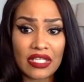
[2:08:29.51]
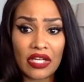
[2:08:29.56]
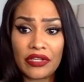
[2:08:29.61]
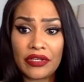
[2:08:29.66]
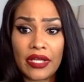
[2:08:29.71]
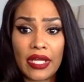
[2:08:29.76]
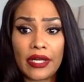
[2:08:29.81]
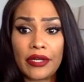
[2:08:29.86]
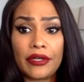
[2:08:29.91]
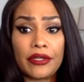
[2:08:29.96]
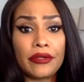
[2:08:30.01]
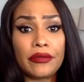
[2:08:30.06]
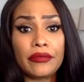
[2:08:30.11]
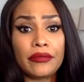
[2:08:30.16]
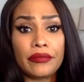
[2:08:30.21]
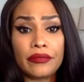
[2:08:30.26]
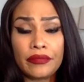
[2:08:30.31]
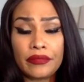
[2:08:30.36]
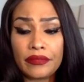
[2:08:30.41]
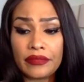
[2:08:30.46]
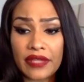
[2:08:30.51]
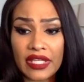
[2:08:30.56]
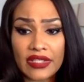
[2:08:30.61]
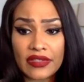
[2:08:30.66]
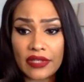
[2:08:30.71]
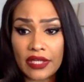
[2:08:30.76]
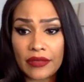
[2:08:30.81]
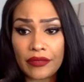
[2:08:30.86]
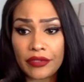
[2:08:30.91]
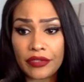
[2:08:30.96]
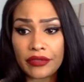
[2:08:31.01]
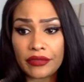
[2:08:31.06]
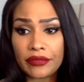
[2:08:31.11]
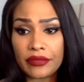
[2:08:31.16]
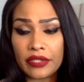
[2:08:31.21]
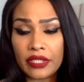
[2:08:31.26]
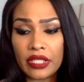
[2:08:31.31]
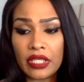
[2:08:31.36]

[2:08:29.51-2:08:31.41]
all you got to do. That's what I would do.